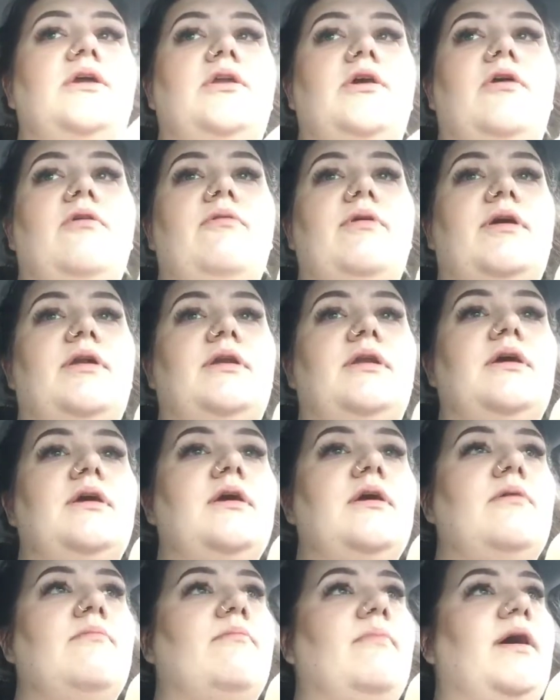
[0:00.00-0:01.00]
you know, and
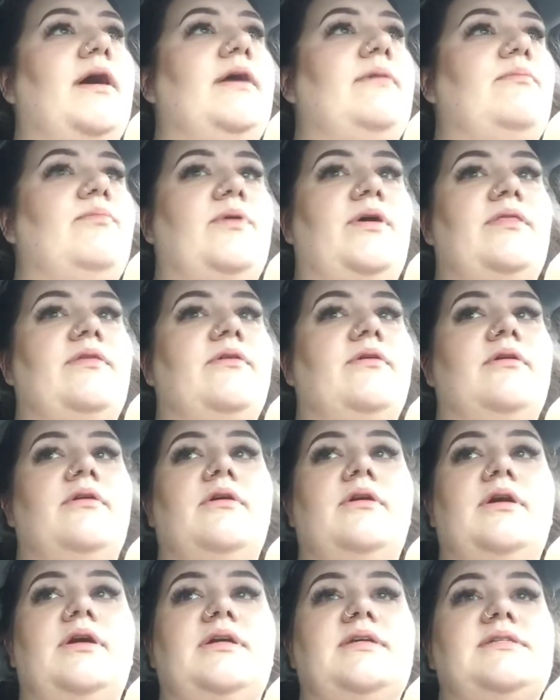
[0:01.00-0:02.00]
my
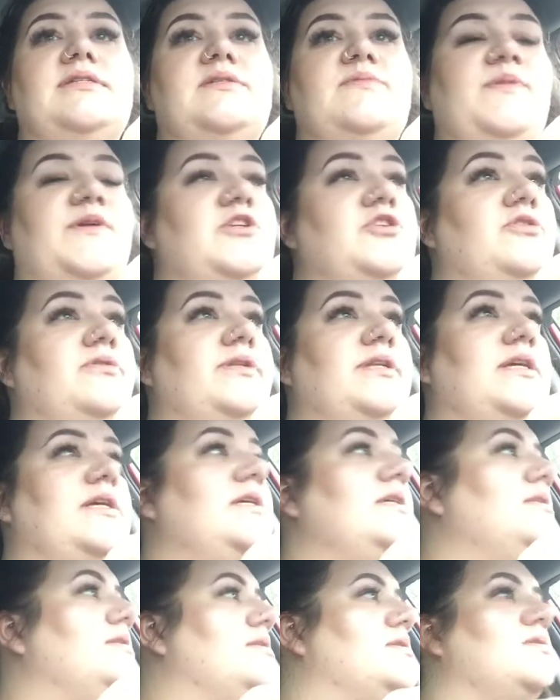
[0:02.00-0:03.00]
brother is special
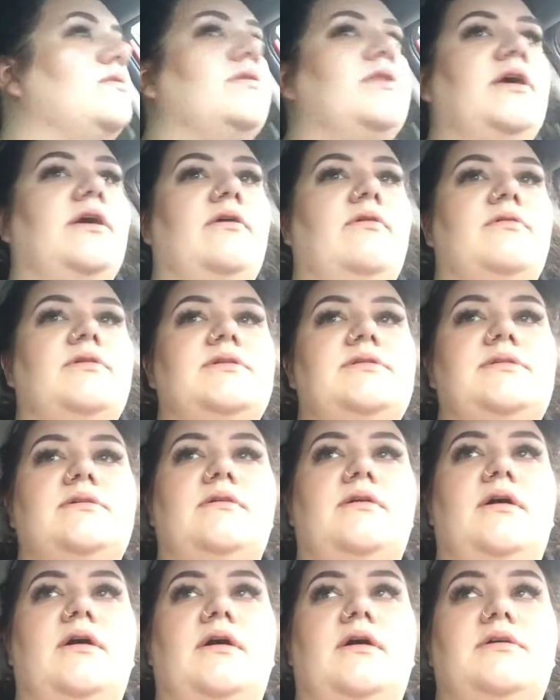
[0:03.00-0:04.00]
needs, so there was
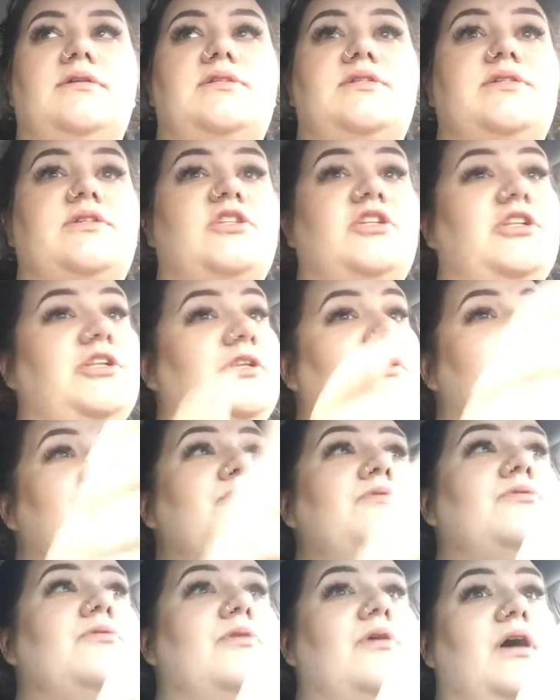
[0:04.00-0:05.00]
a
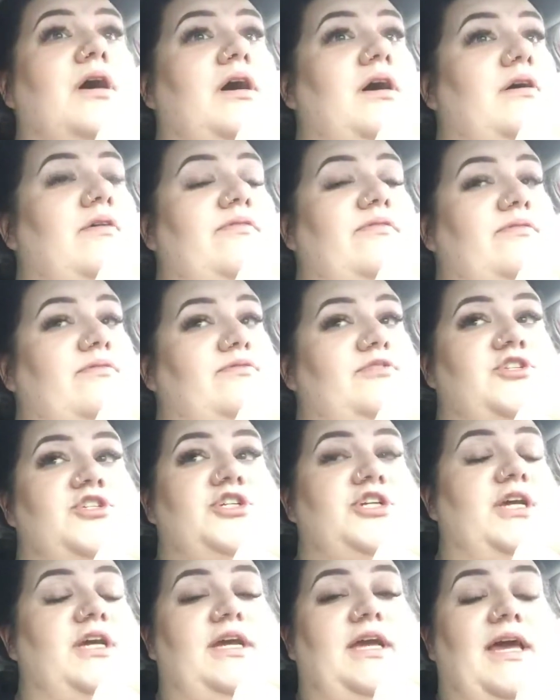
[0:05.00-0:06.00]
slew of
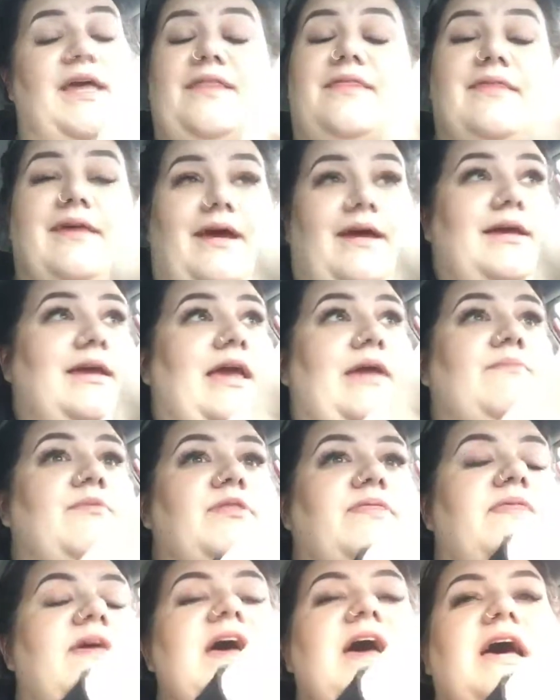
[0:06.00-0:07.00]
shit that came
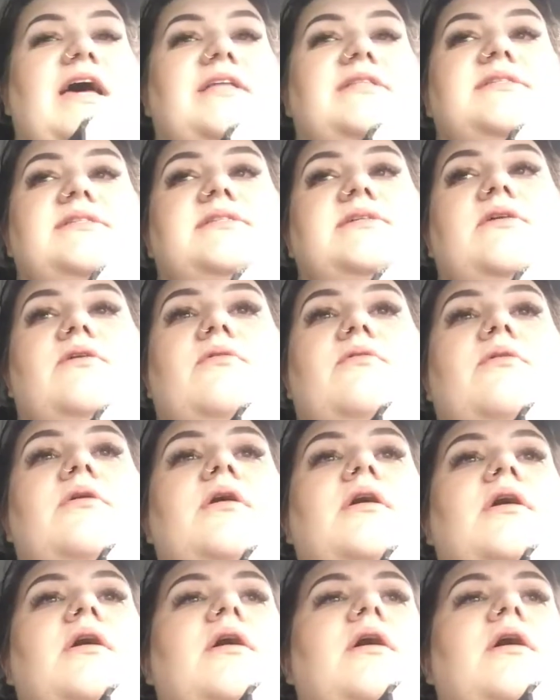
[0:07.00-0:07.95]
with that. So,